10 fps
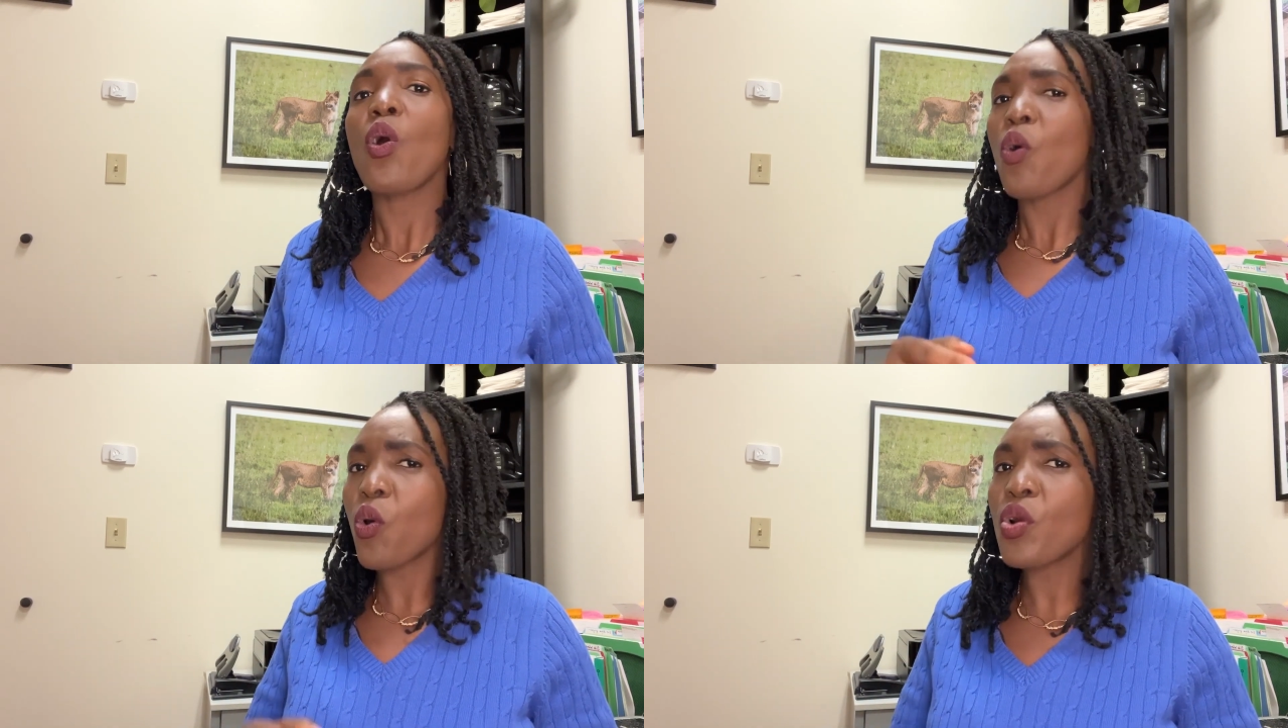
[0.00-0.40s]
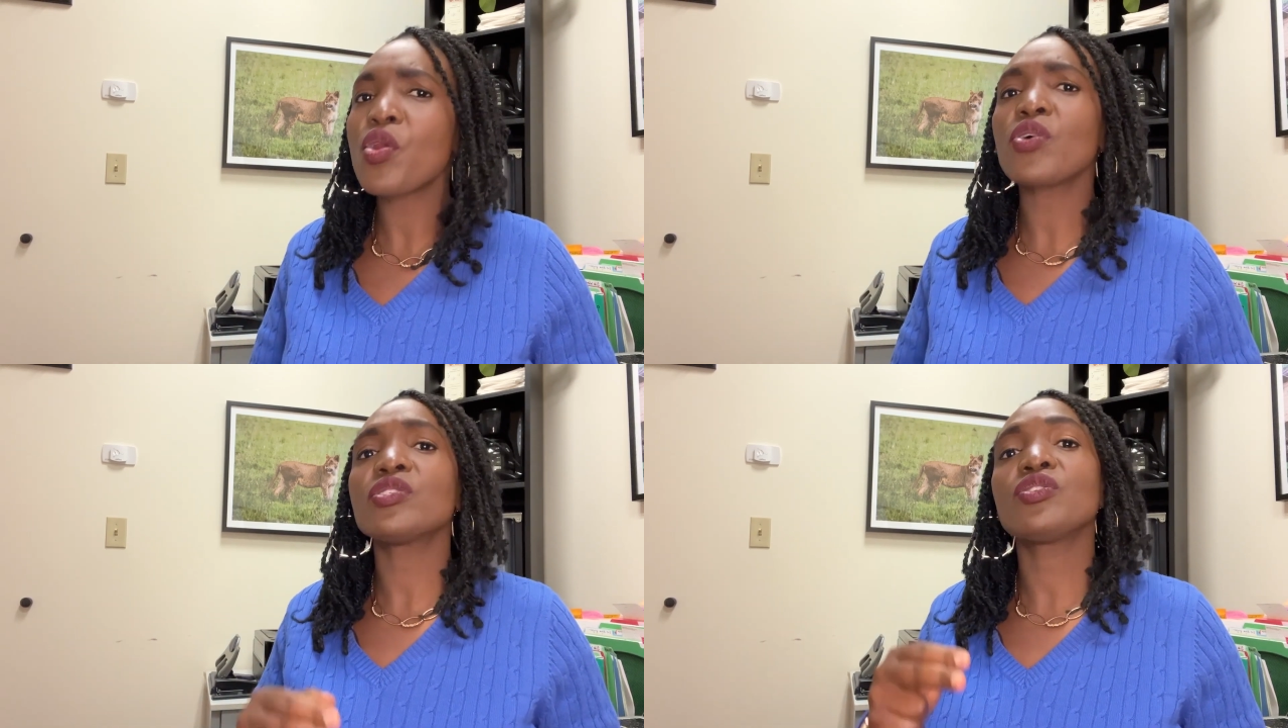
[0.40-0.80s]
who
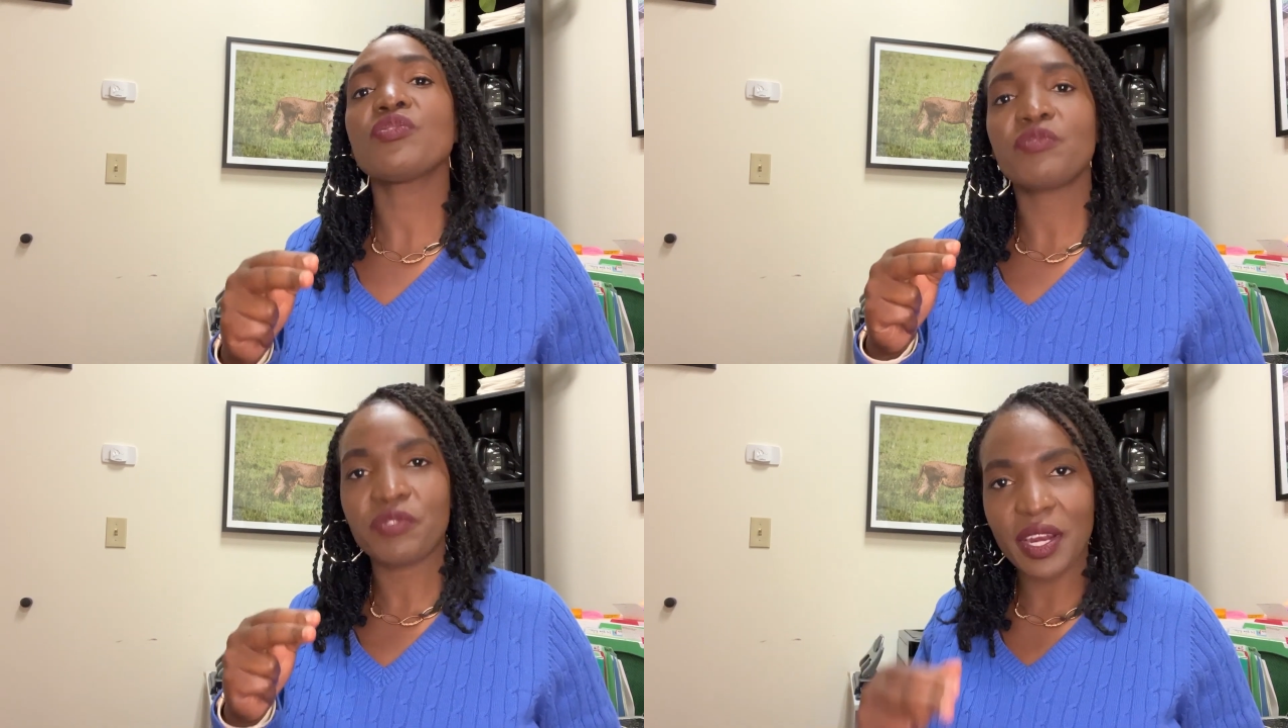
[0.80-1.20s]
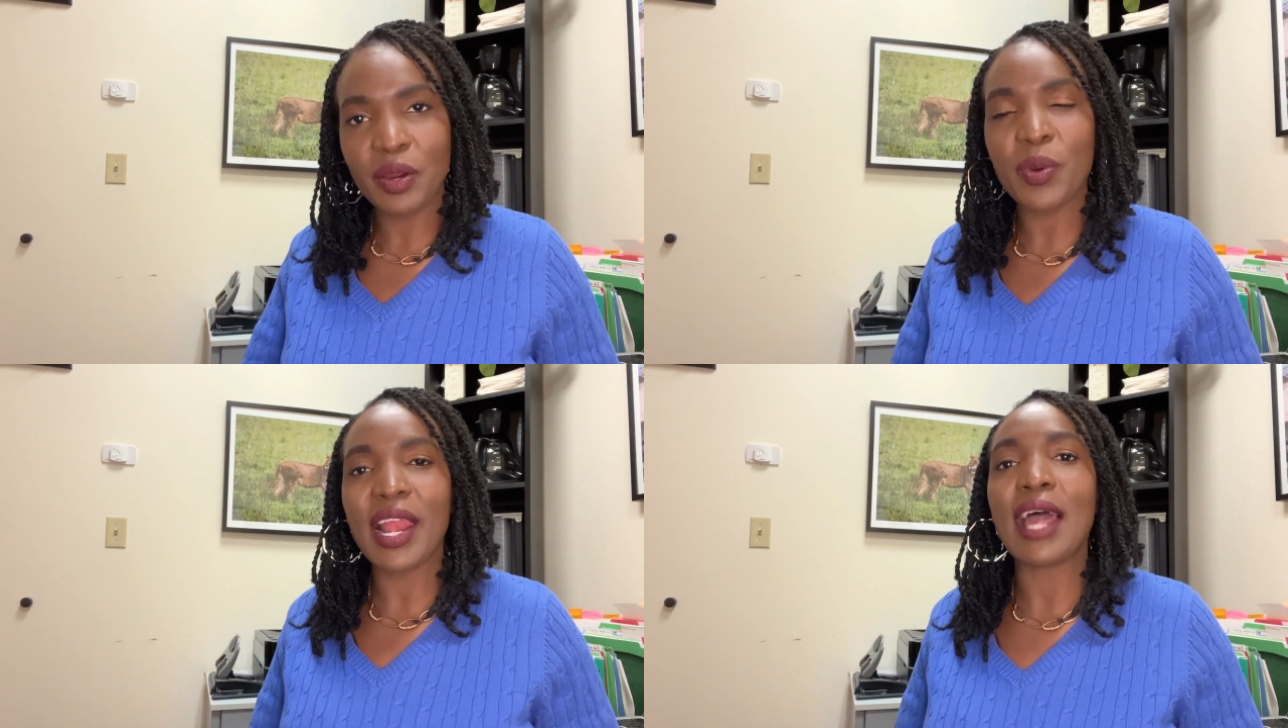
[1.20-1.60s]
knows you very
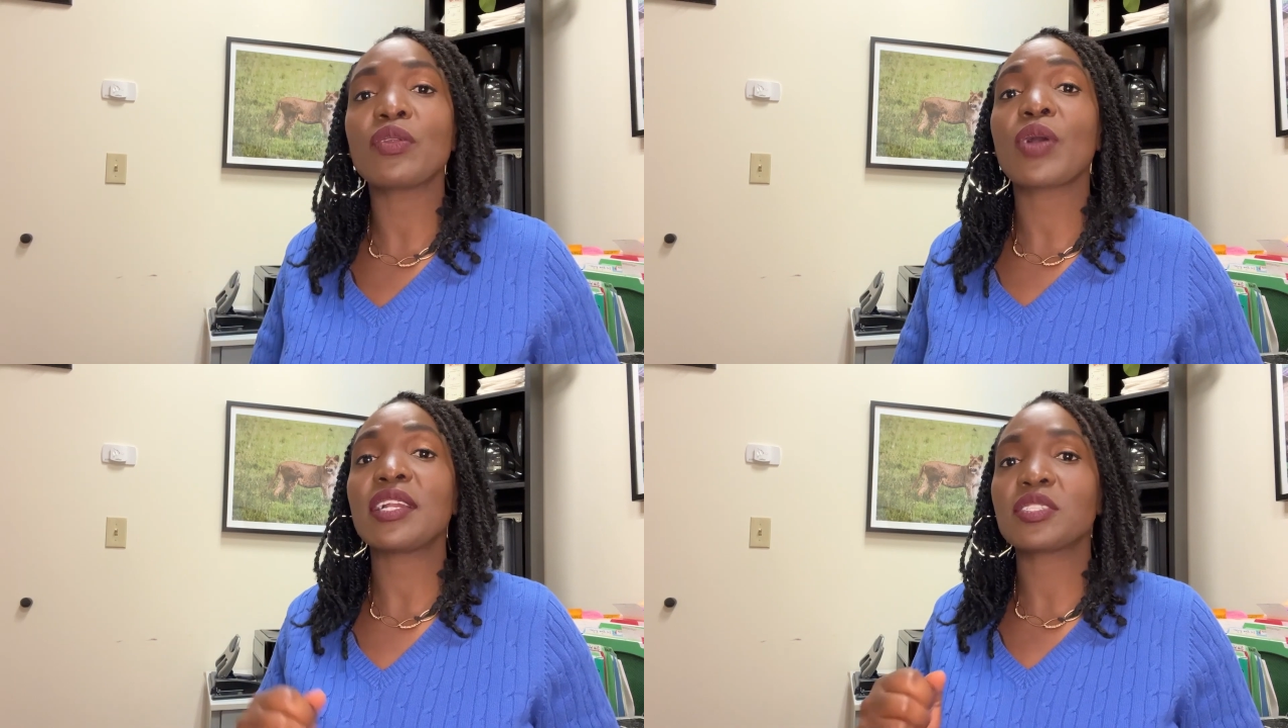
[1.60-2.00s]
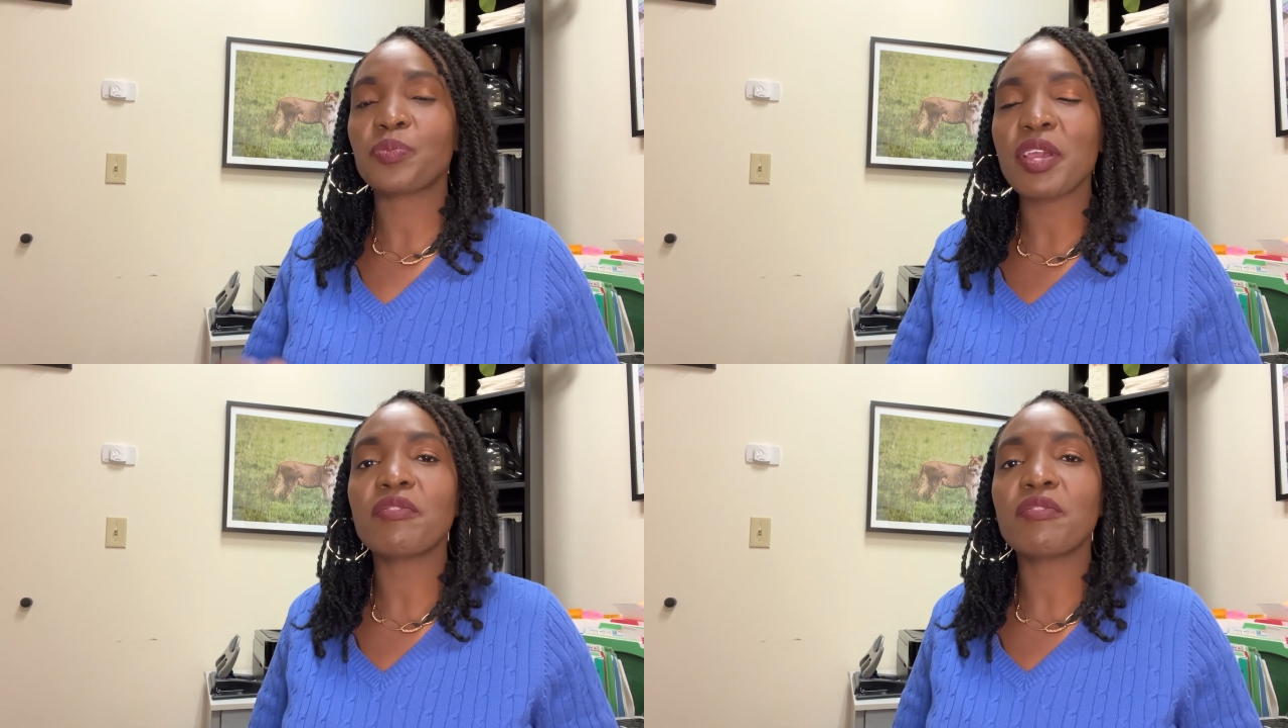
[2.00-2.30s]
well and who can speak